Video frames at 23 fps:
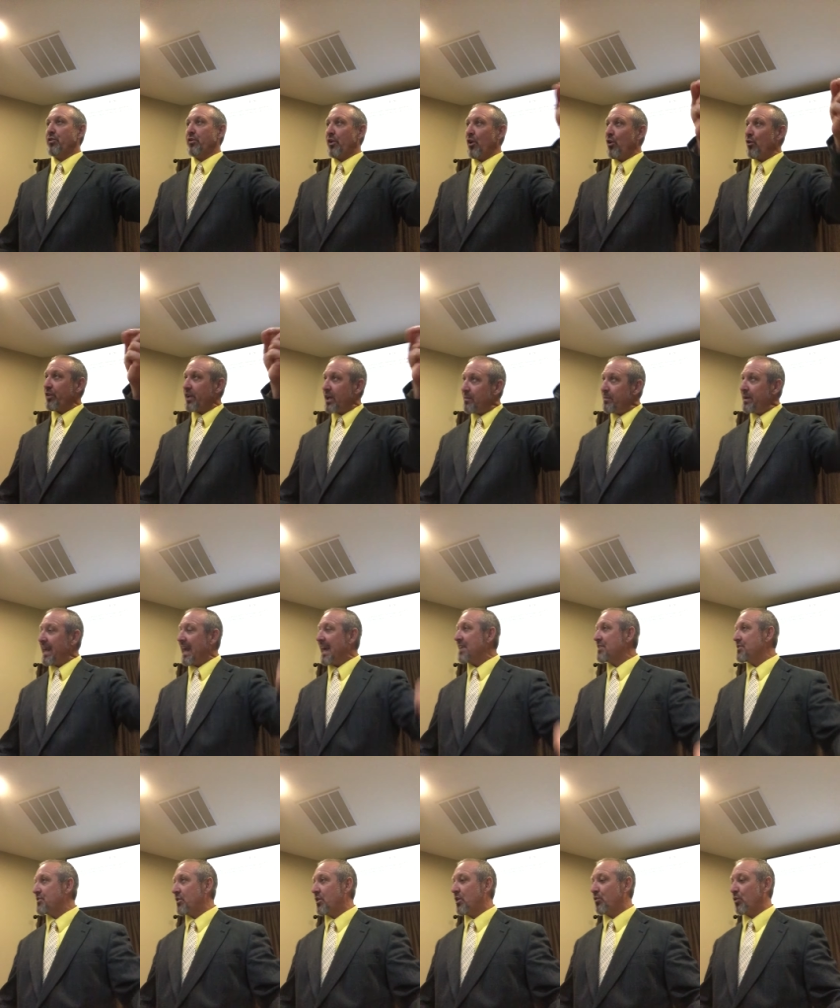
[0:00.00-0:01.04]
So don't tell me
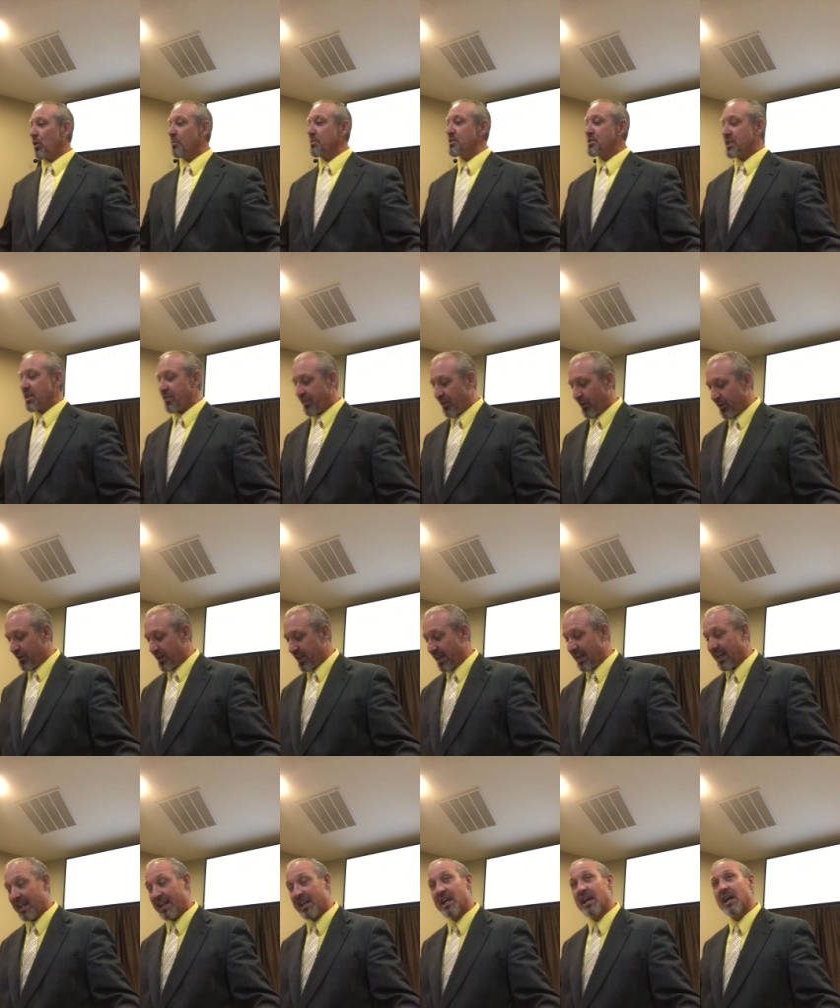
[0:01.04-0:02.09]
Acts, uh, Romans 10
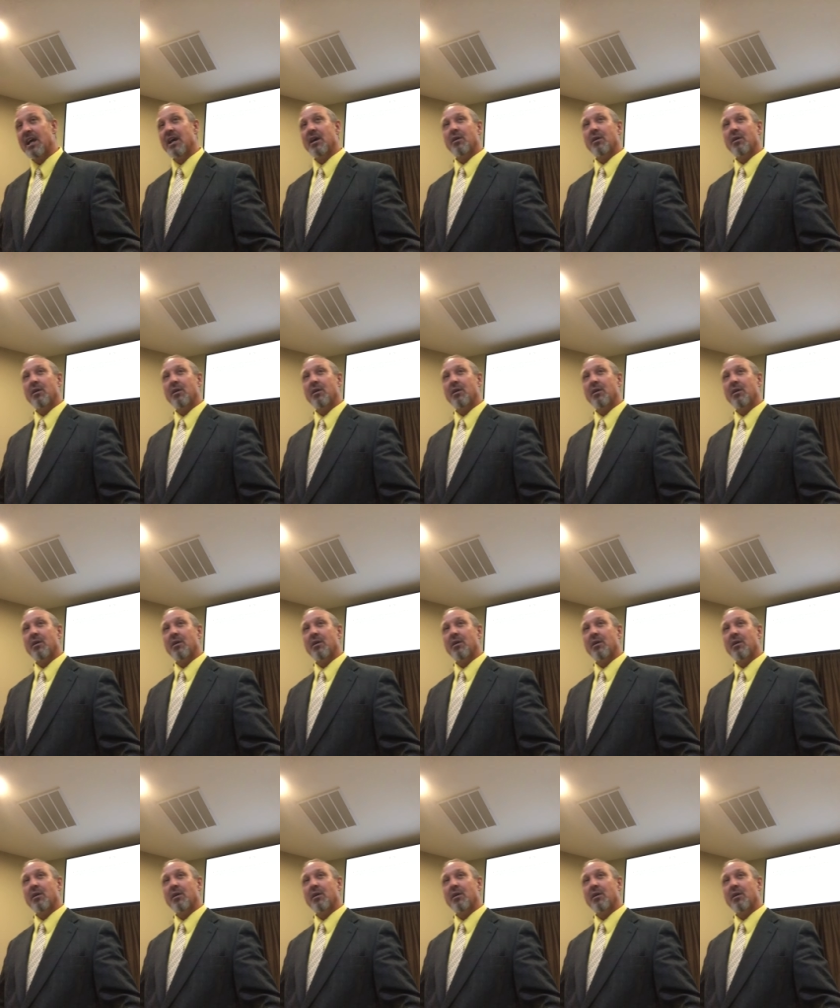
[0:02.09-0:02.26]
13